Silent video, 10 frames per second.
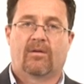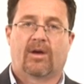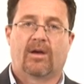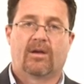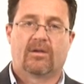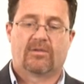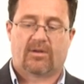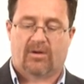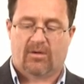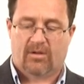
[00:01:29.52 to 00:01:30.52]
Okay,
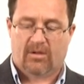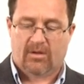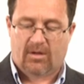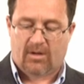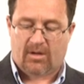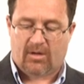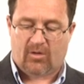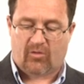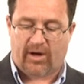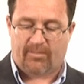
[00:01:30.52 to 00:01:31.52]
so
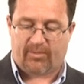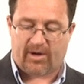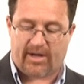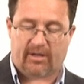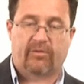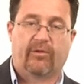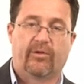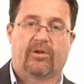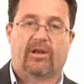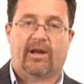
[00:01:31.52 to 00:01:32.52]
great product for
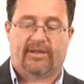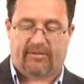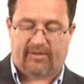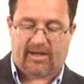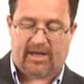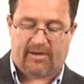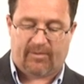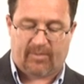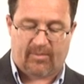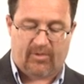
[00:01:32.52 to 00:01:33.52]
your clients if they
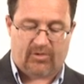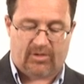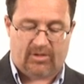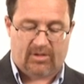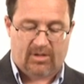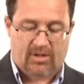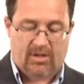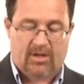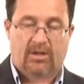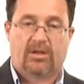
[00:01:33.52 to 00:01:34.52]
have a promotion
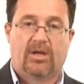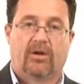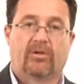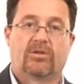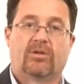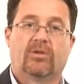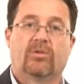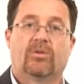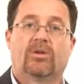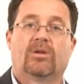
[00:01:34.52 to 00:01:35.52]
geared
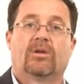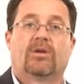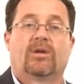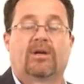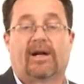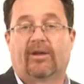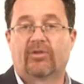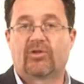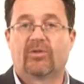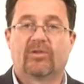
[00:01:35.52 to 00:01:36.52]
to
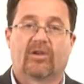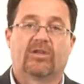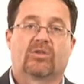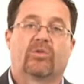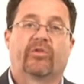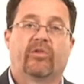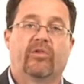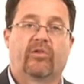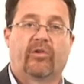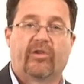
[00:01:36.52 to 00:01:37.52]
college students, high school
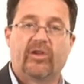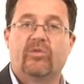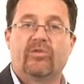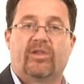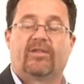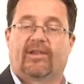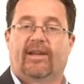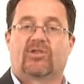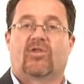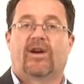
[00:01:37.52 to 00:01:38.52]
students, because they use these
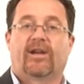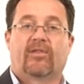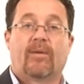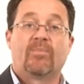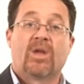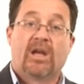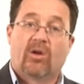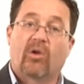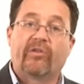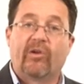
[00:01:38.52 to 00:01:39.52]
electronics.
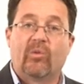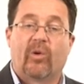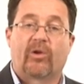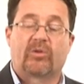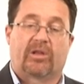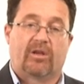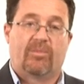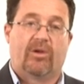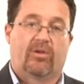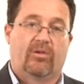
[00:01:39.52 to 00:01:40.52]
It also works with a
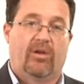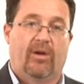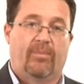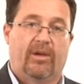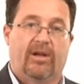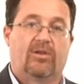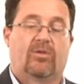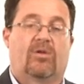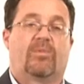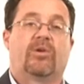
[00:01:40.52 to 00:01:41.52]
computer, too. You can plug it
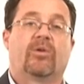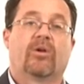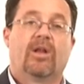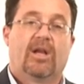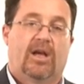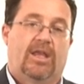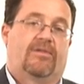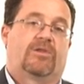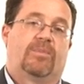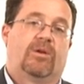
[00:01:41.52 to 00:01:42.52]
into a computer, and they
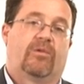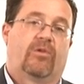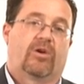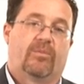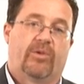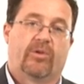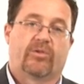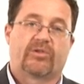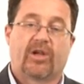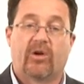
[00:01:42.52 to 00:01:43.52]
have a speaker for a
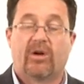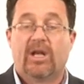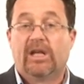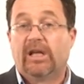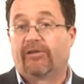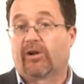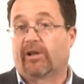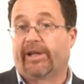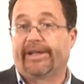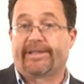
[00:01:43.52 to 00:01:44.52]
computer. So if your
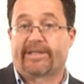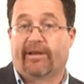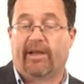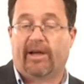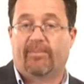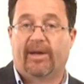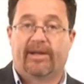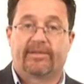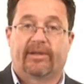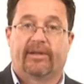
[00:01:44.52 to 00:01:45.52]
clients sell
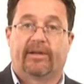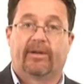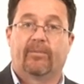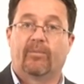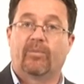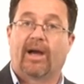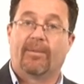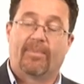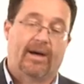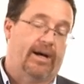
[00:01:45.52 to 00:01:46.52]
iPads,
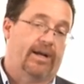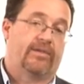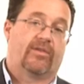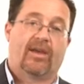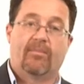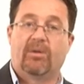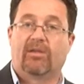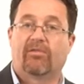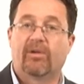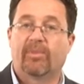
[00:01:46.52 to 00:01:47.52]
iPods,
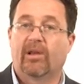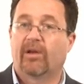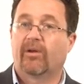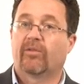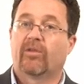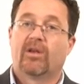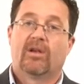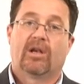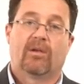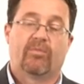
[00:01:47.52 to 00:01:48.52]
MP3 players,
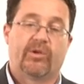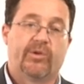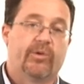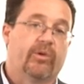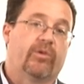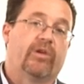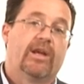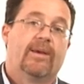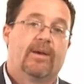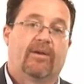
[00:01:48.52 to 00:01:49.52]
computers,
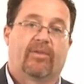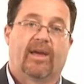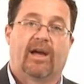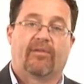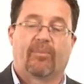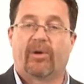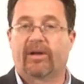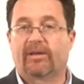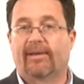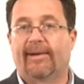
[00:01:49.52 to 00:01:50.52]
if they have a
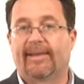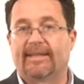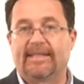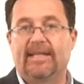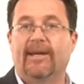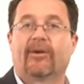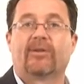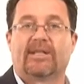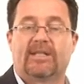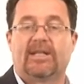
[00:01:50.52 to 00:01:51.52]
product line that's
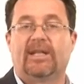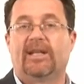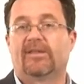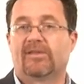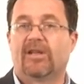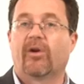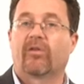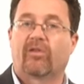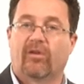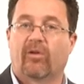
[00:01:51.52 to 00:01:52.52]
geared to teens,
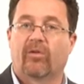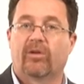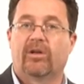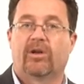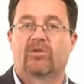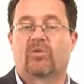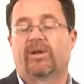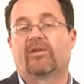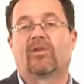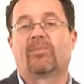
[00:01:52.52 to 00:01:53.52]
geared to early,
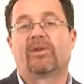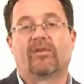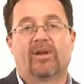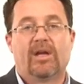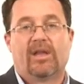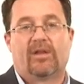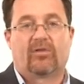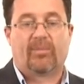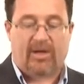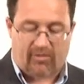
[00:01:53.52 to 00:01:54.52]
20-somethings,
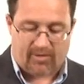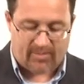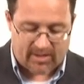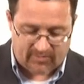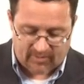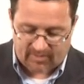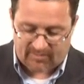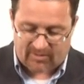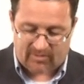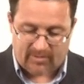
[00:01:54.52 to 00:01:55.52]
this would be a great product for
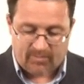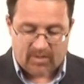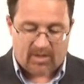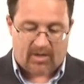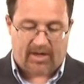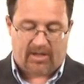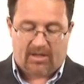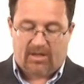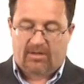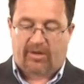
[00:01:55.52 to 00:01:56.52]
them to use. All right,
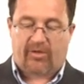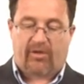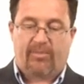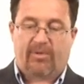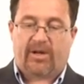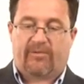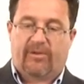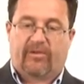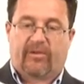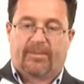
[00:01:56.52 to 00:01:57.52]
another great product
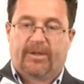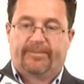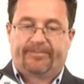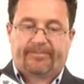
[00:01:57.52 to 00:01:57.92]
for the summer.